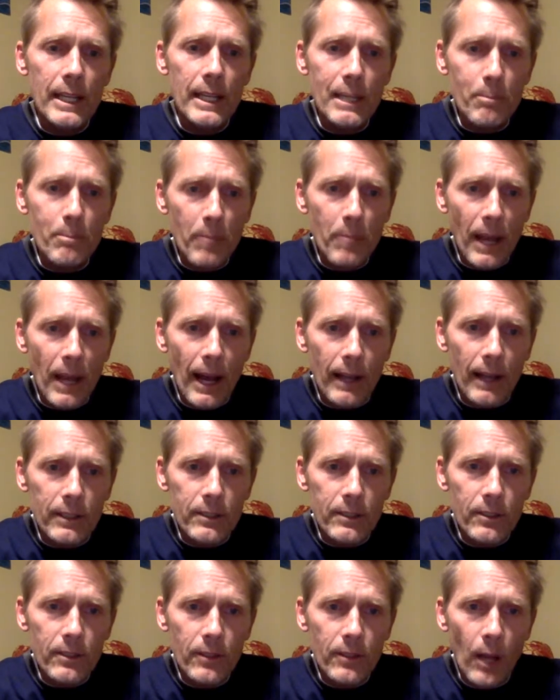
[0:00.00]

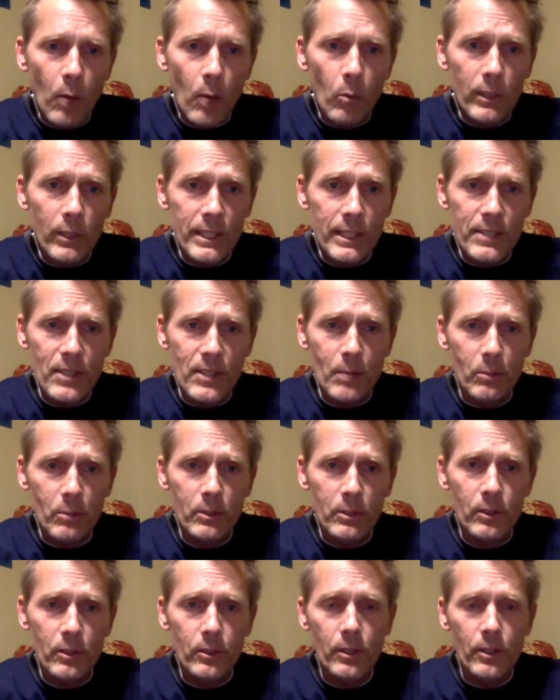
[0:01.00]
impact what he's
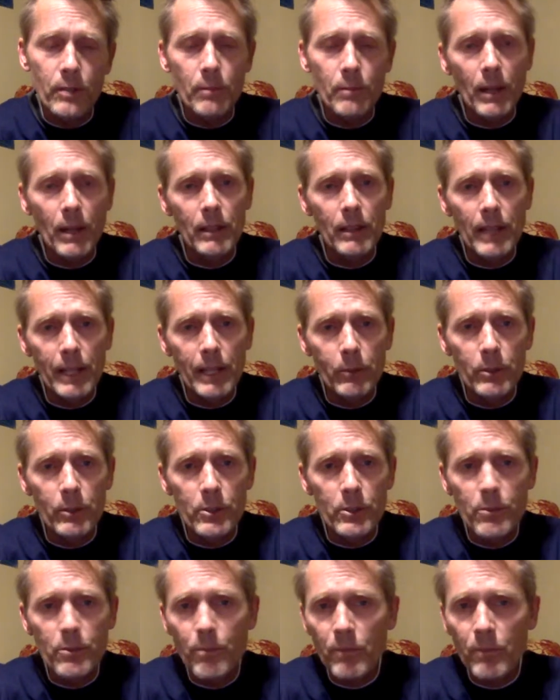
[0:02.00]
able to learn about
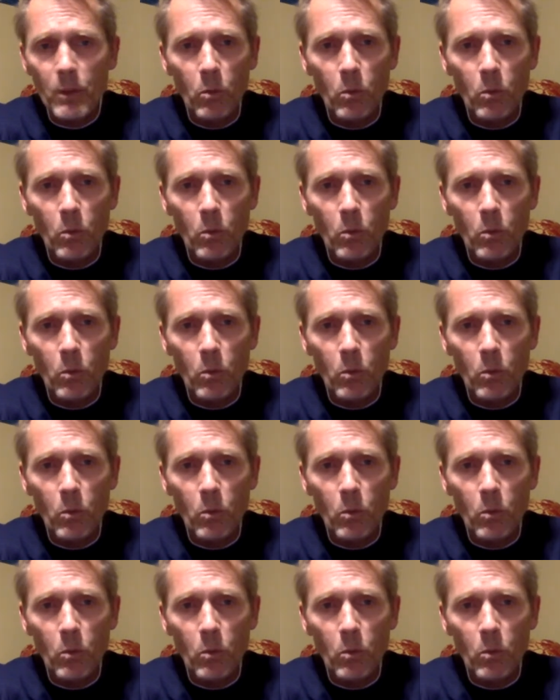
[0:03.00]
language.